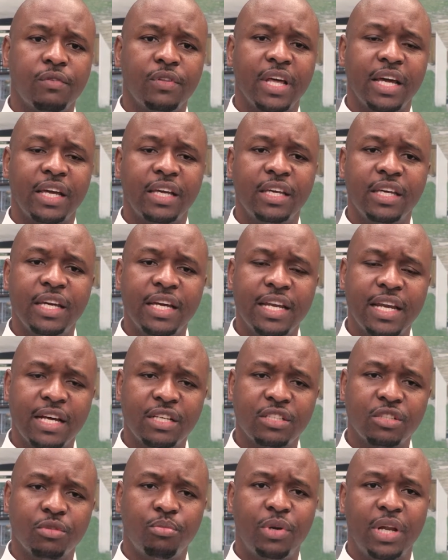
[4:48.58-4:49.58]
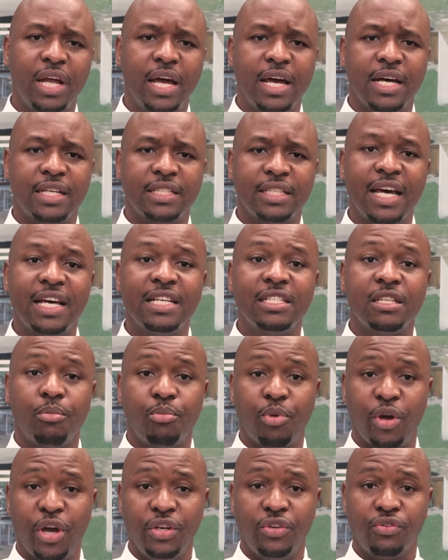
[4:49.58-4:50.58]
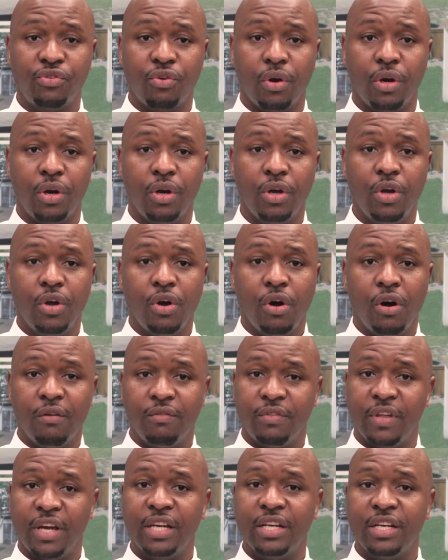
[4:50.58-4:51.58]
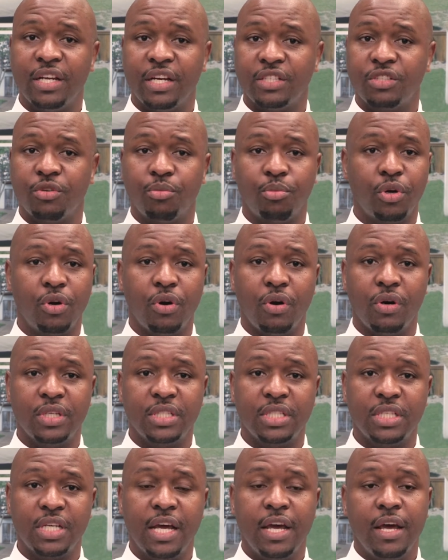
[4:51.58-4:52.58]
the key industry players as a patron of the industry, because